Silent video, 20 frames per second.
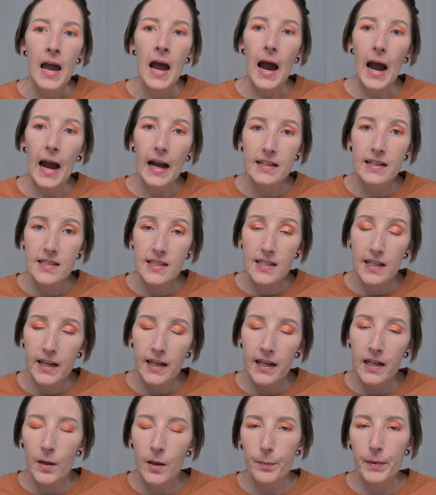I
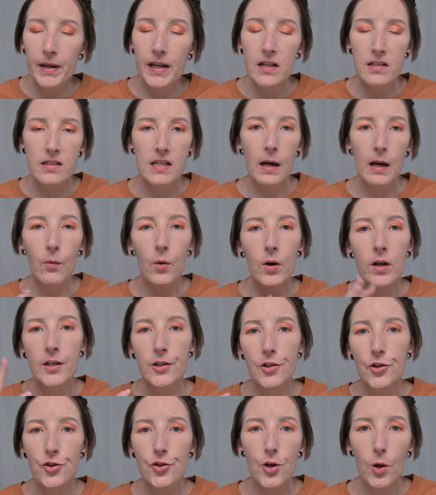did, because I wanted
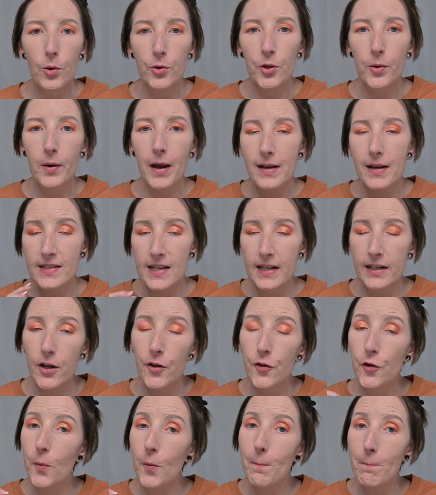to show you guys
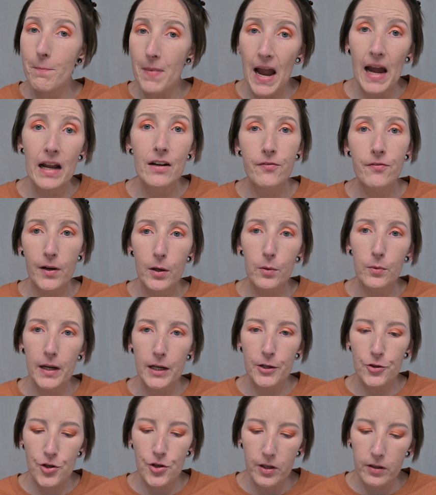another matte
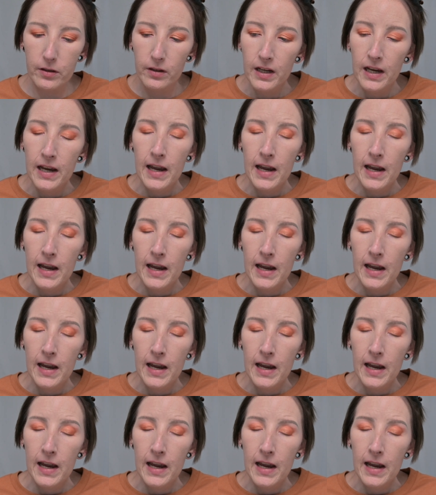foundation,